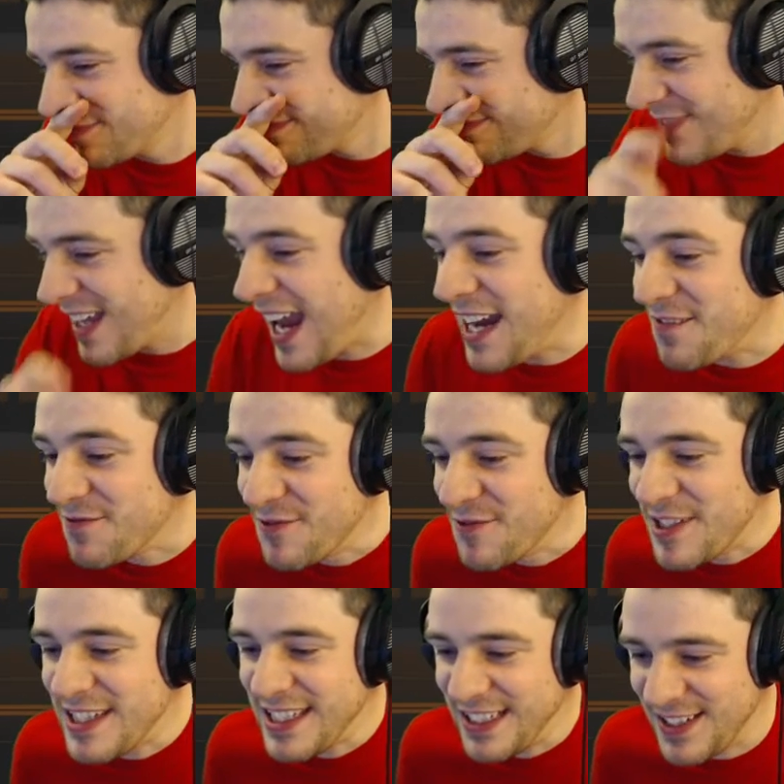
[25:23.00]

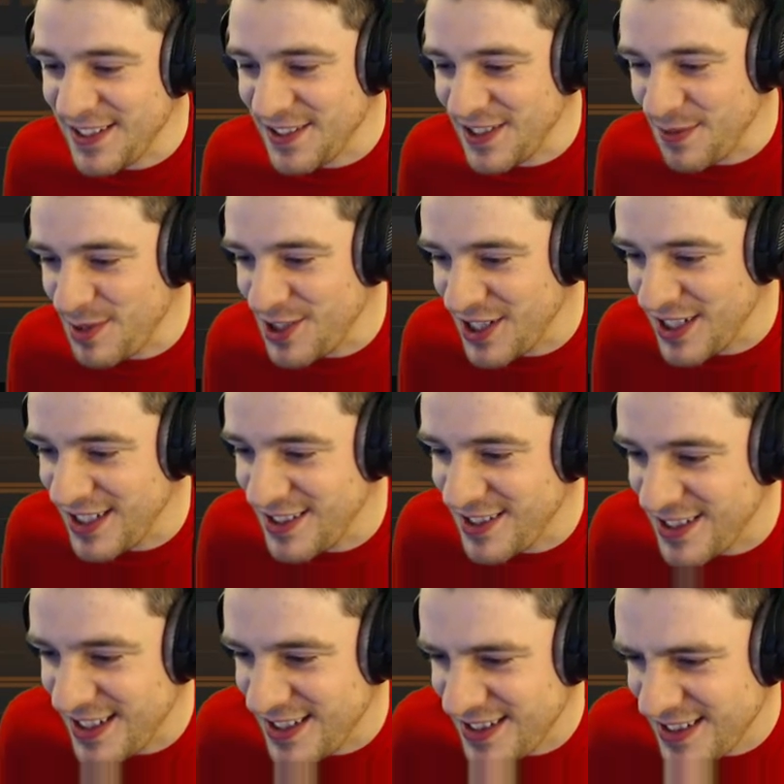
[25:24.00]
Everything is going to be changed,
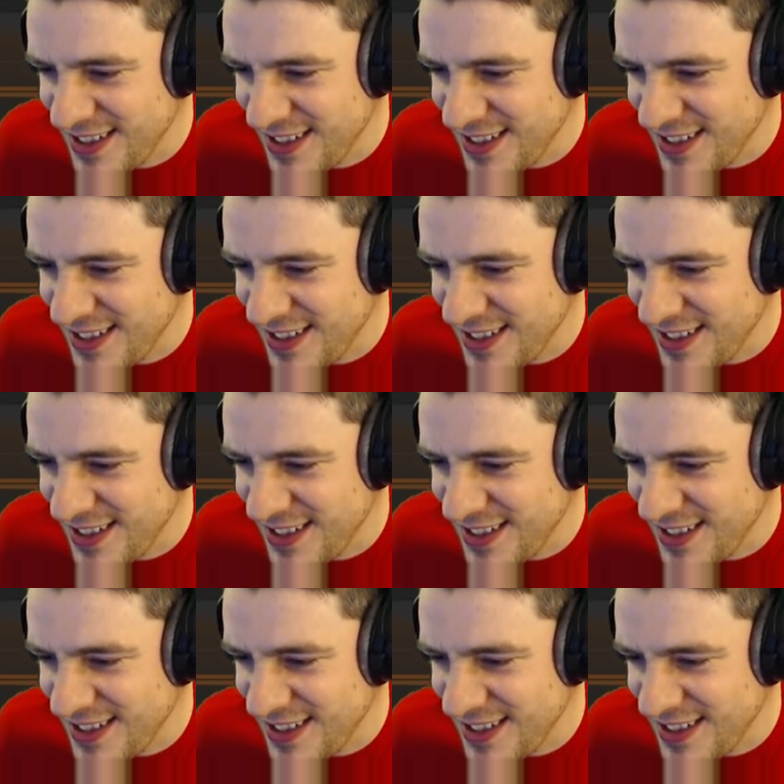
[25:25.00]
yes.